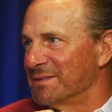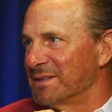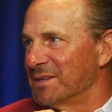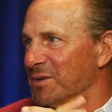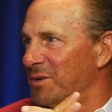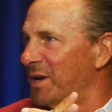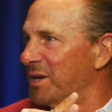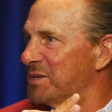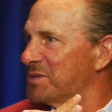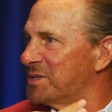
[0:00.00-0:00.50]

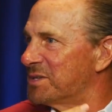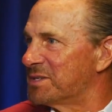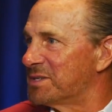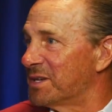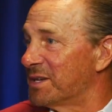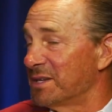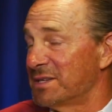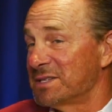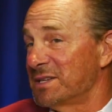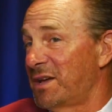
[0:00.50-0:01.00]
I used to
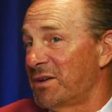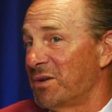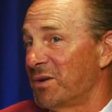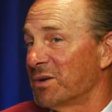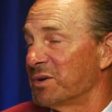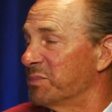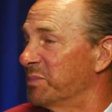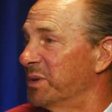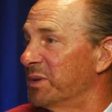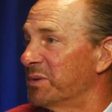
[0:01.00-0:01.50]
say, it's not hard
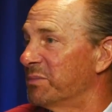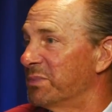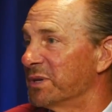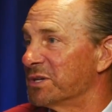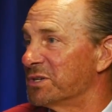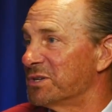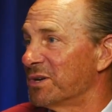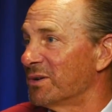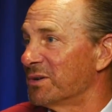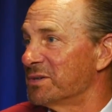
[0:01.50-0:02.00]
to build a big
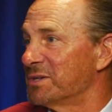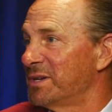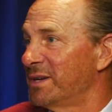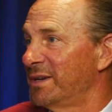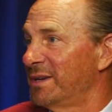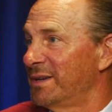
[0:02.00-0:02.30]
church.